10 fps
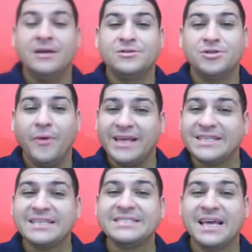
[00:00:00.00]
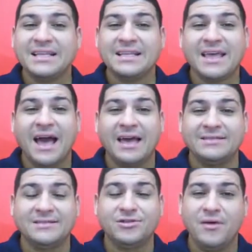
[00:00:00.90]
So as I said
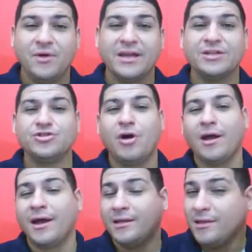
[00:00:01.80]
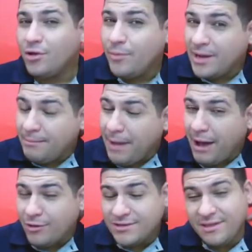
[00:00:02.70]
guys, today we're going to talk a little bit
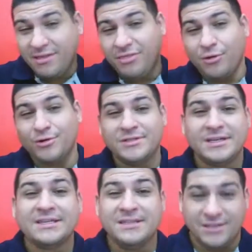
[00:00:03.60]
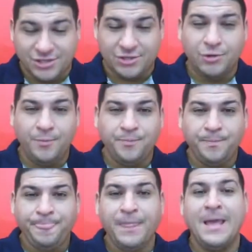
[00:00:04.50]
about the third conditional.
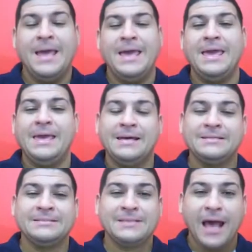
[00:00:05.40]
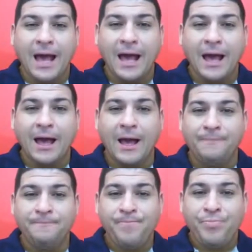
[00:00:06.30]
And
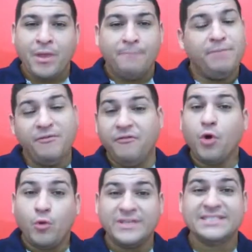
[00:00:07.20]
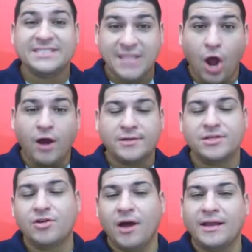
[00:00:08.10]
before we
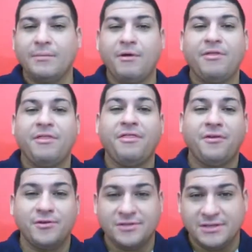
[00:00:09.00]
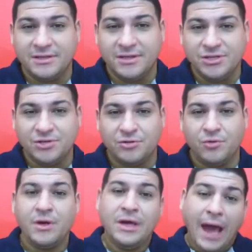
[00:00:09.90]
start talking about the third
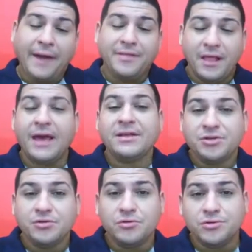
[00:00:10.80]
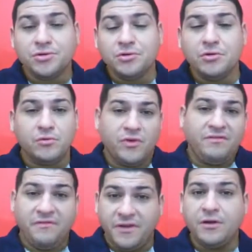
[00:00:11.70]
conditional, I'd like to
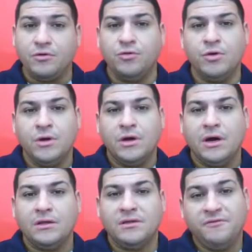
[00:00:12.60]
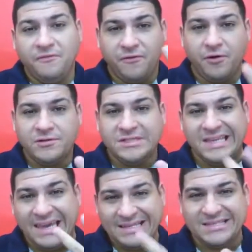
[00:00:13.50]
review the
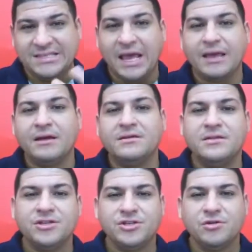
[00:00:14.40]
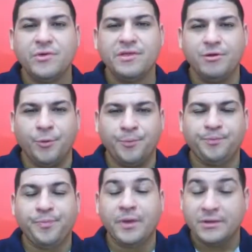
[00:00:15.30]
first and second conditional with you.
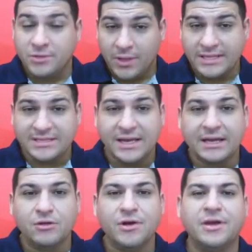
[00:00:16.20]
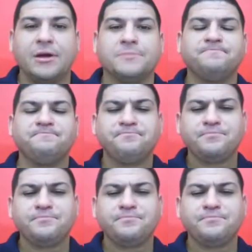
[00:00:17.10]
So let's take a look here.